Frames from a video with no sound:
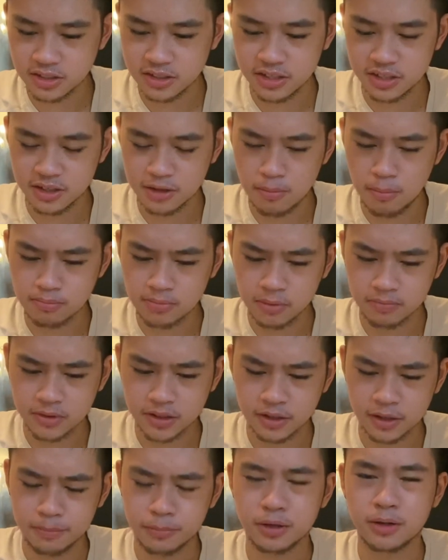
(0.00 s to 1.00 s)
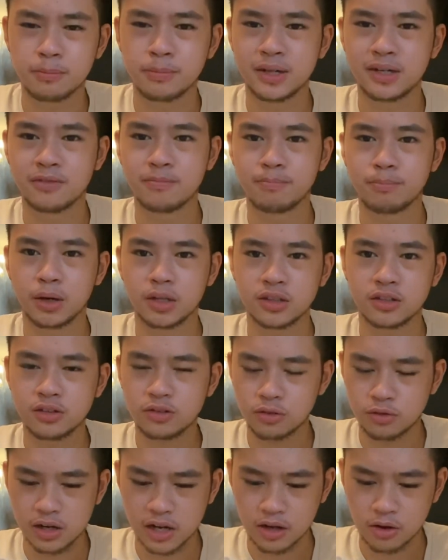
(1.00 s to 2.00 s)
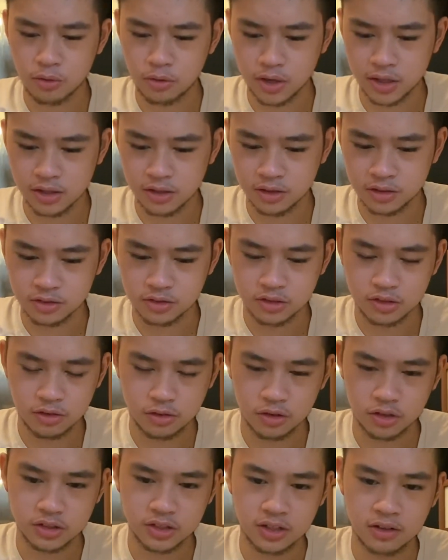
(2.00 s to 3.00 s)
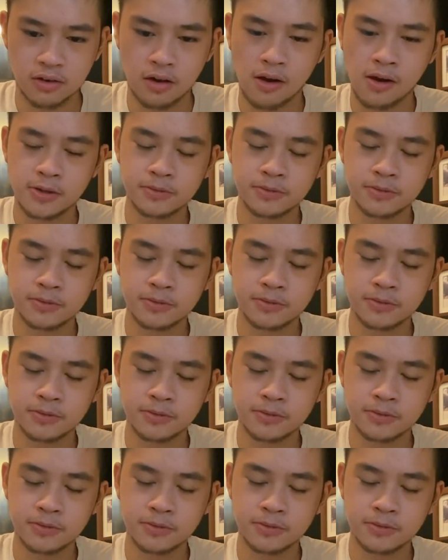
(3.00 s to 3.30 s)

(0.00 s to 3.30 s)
the. I think they put a bit of butter or like oil onto the roti, and